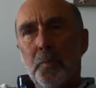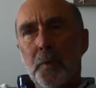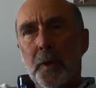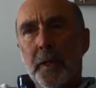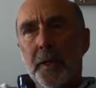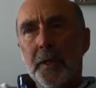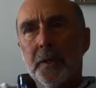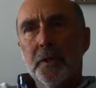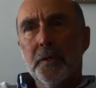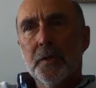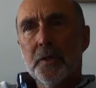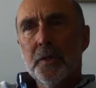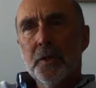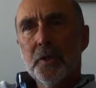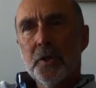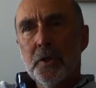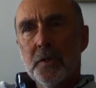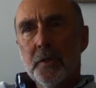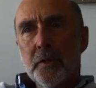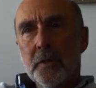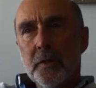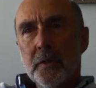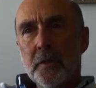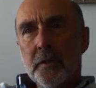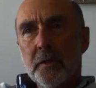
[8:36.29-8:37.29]

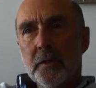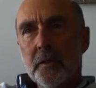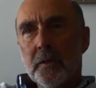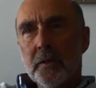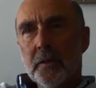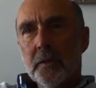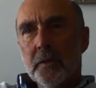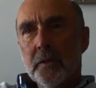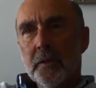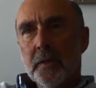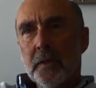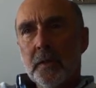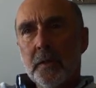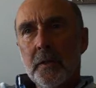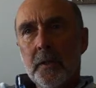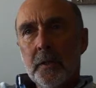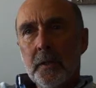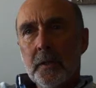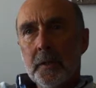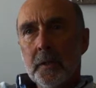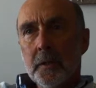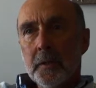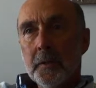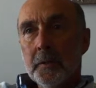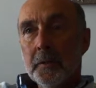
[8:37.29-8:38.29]
practitioner uh,
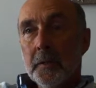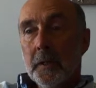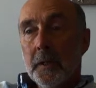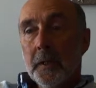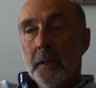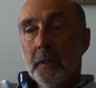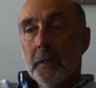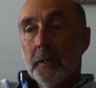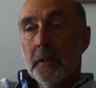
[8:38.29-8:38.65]
here,